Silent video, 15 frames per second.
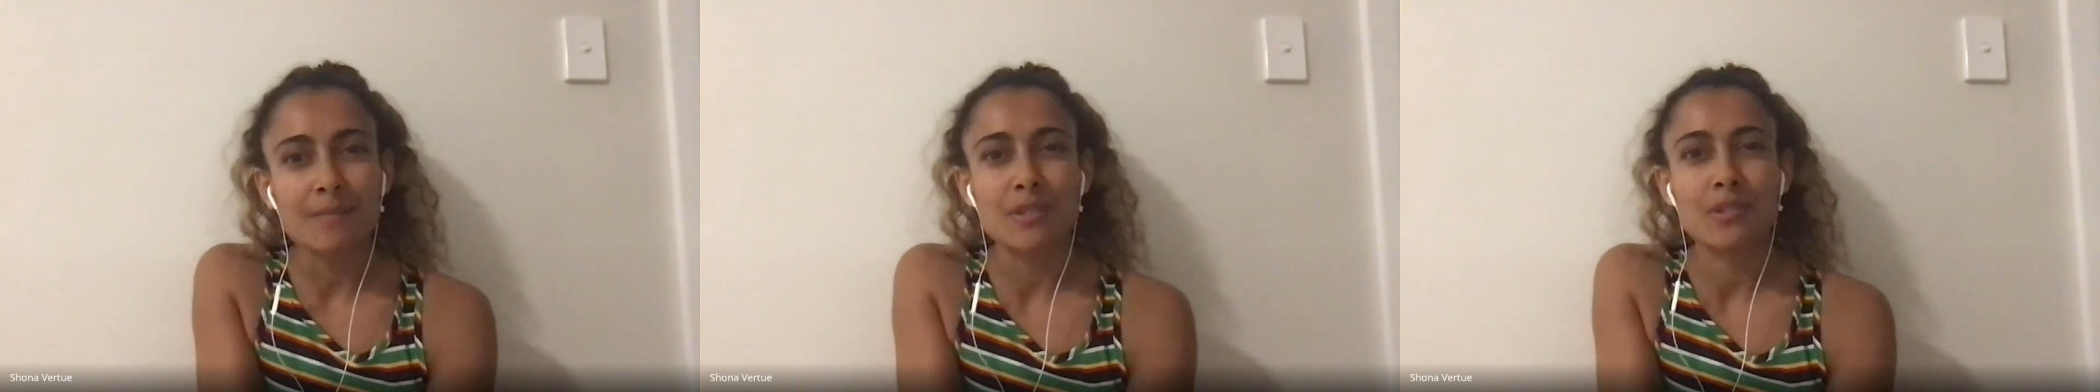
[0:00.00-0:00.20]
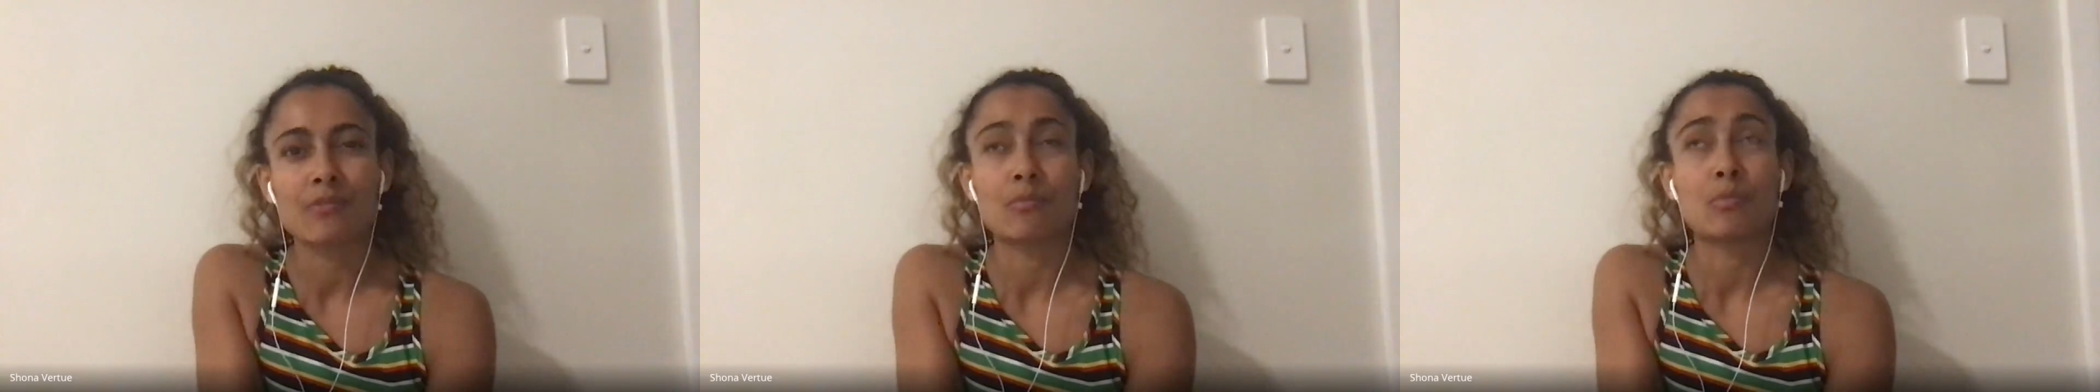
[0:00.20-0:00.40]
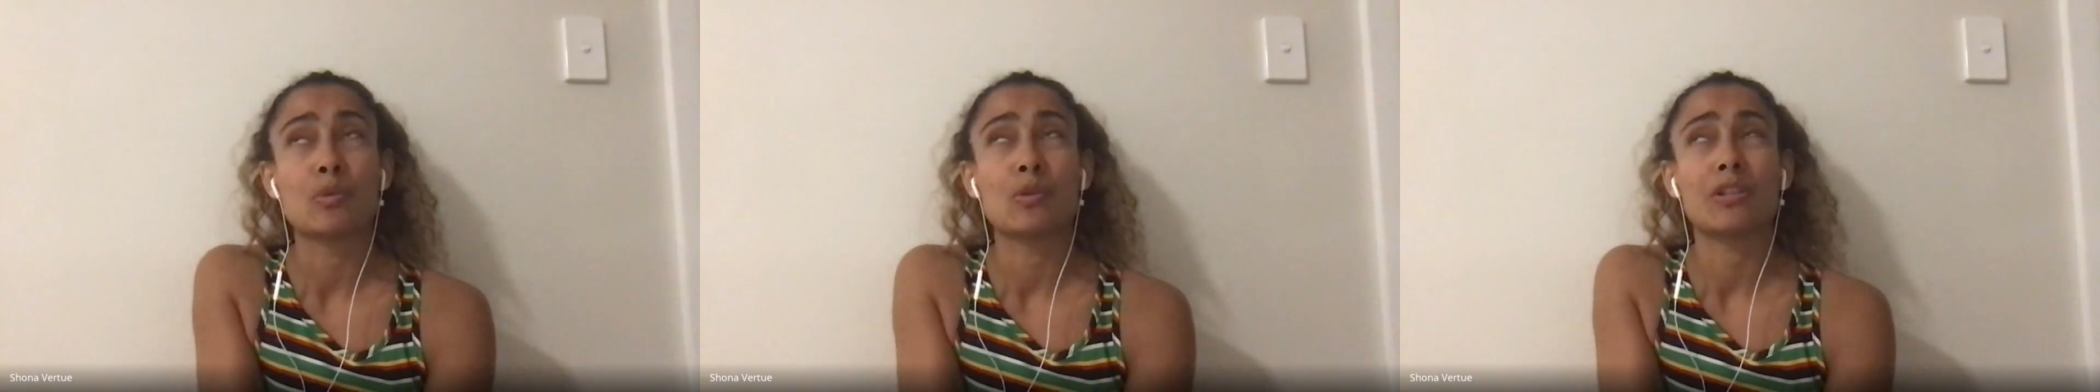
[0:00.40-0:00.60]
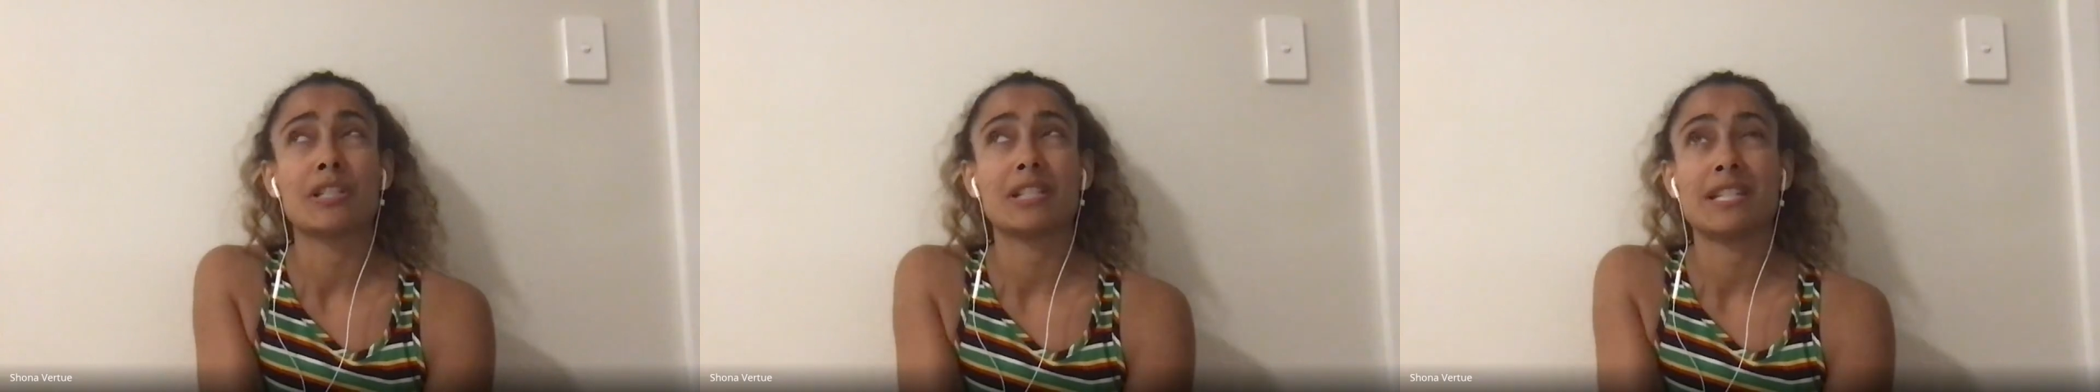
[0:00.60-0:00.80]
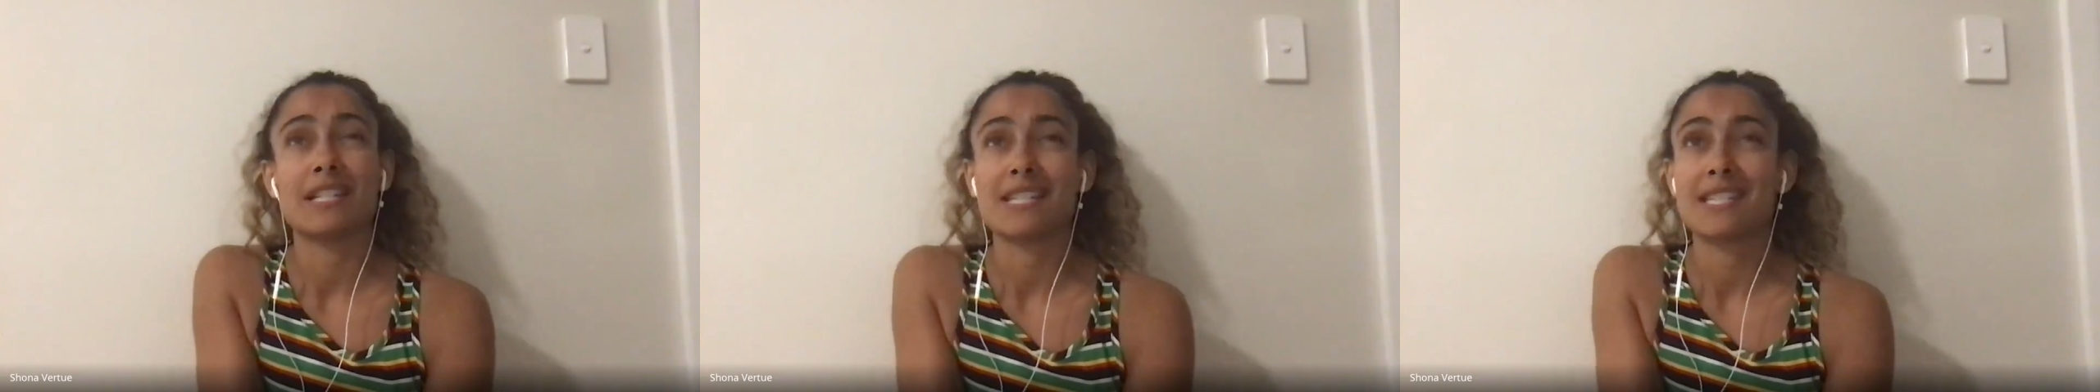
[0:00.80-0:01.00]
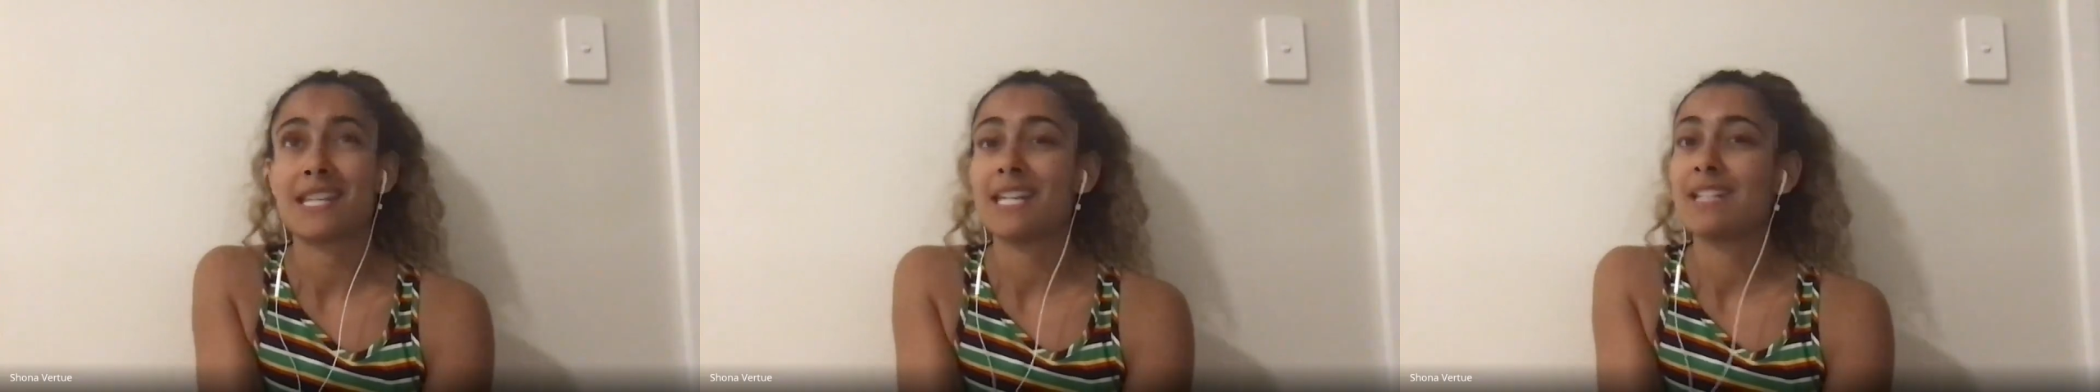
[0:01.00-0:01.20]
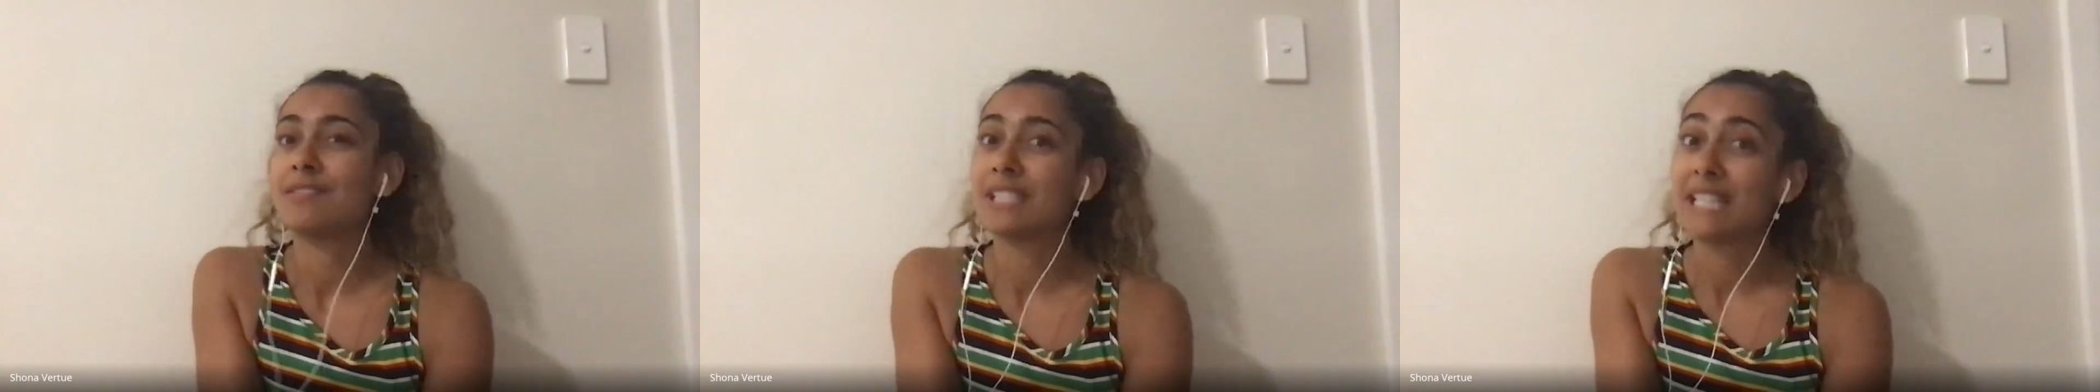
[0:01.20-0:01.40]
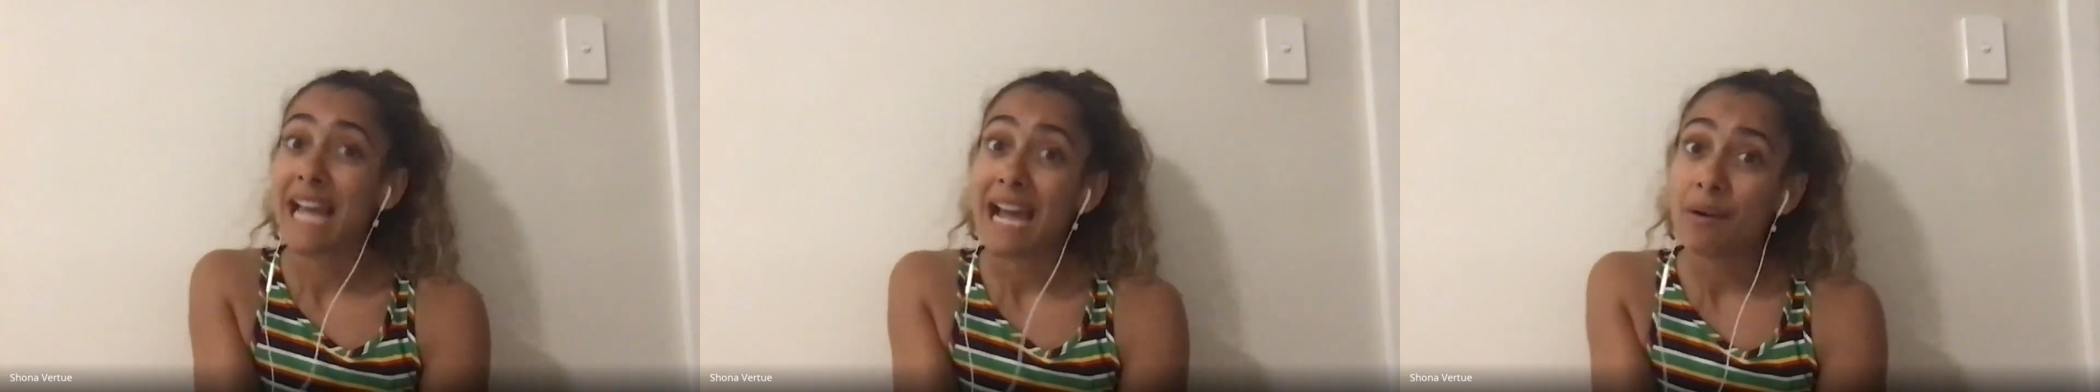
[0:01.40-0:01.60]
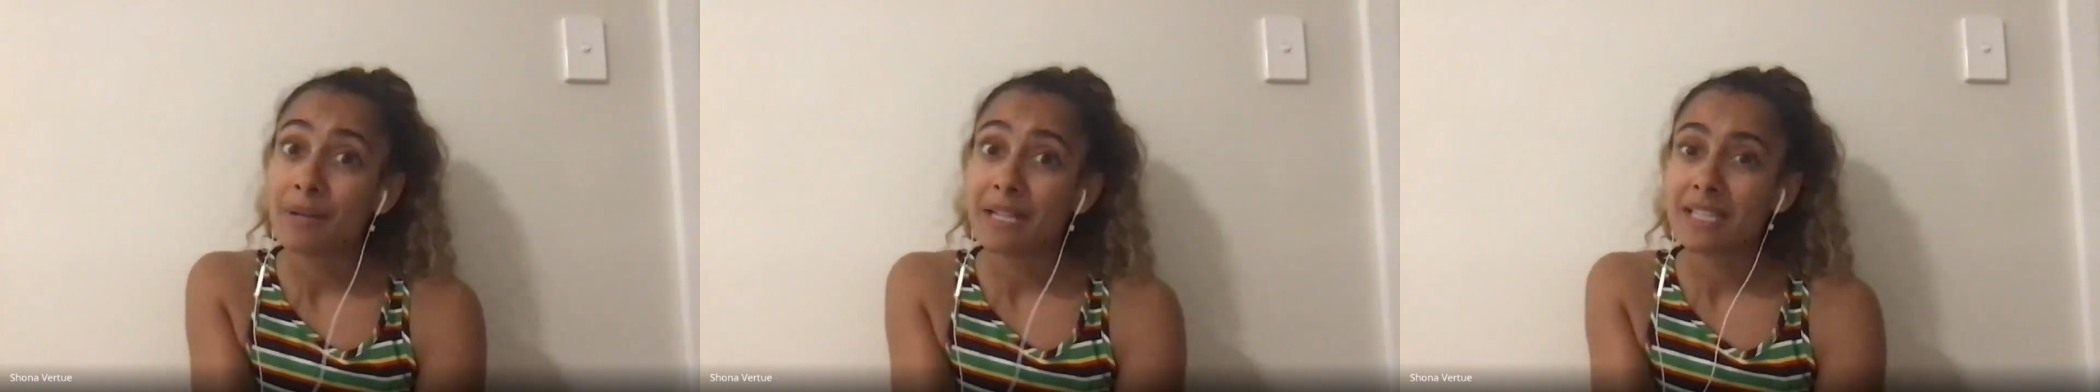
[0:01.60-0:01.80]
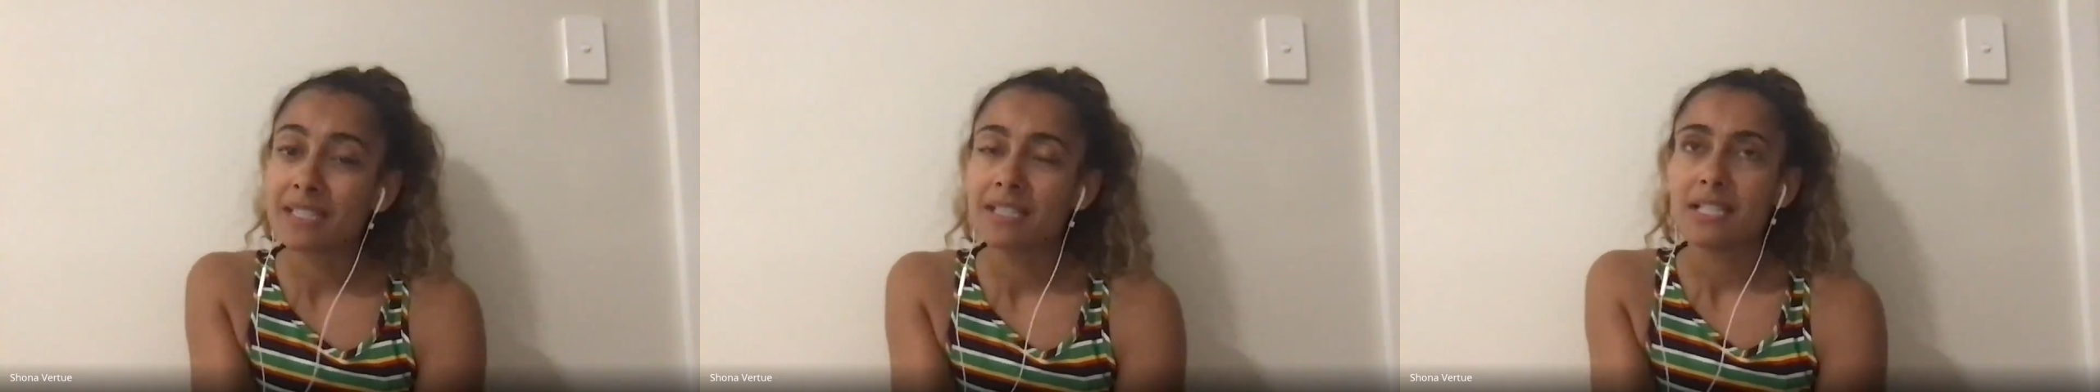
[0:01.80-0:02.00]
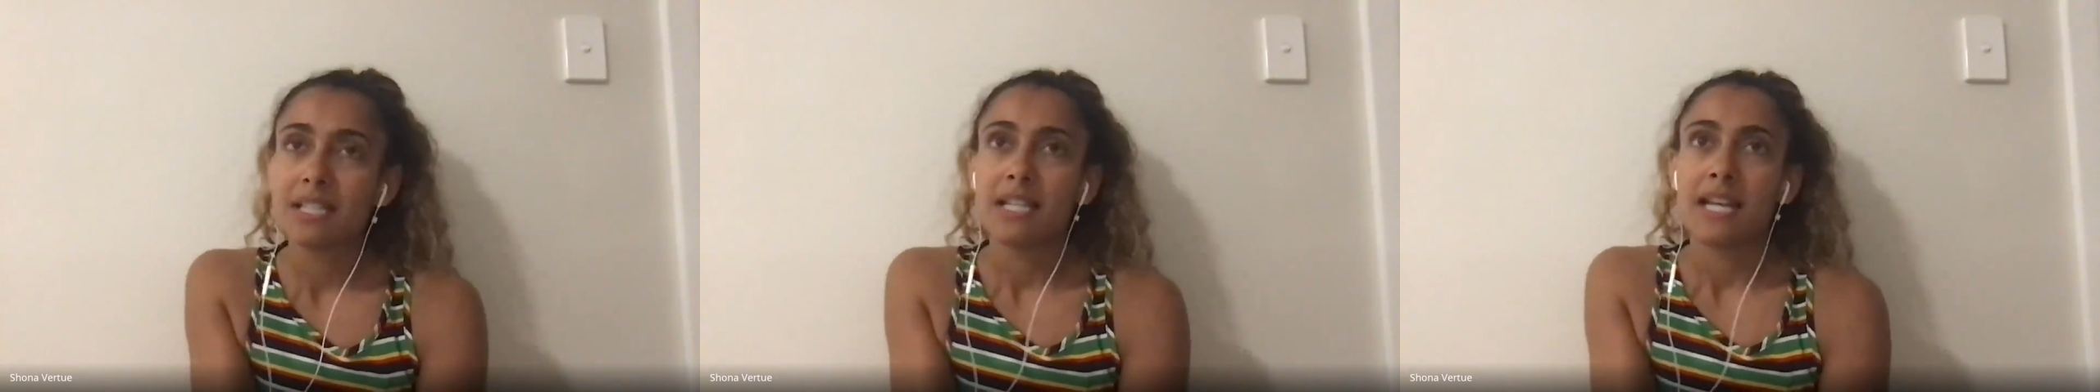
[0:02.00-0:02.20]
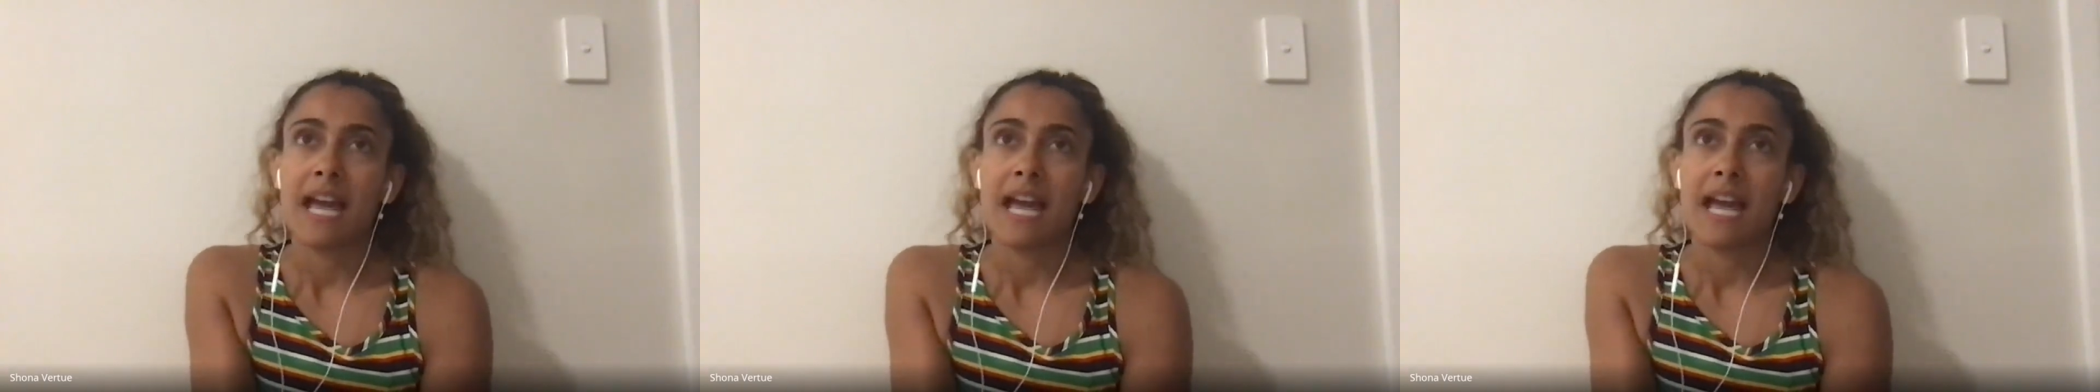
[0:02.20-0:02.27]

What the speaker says: I'm sort of more in a state of allowing